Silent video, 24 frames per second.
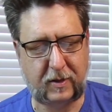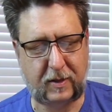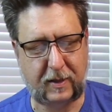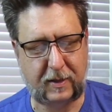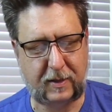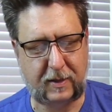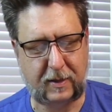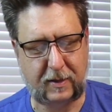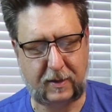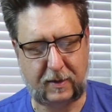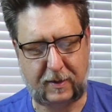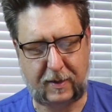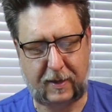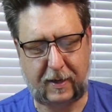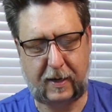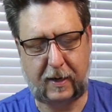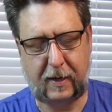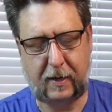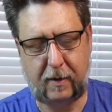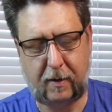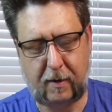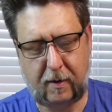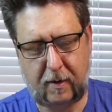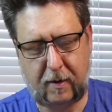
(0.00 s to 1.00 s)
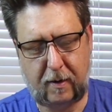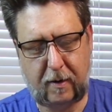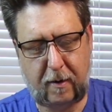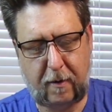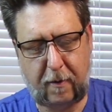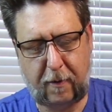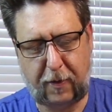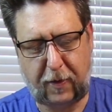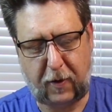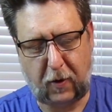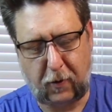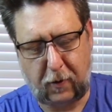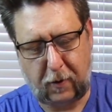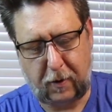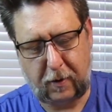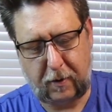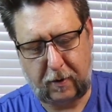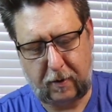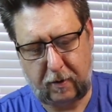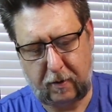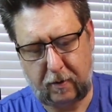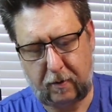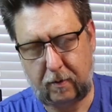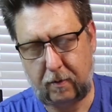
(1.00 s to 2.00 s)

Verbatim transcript: This is the third,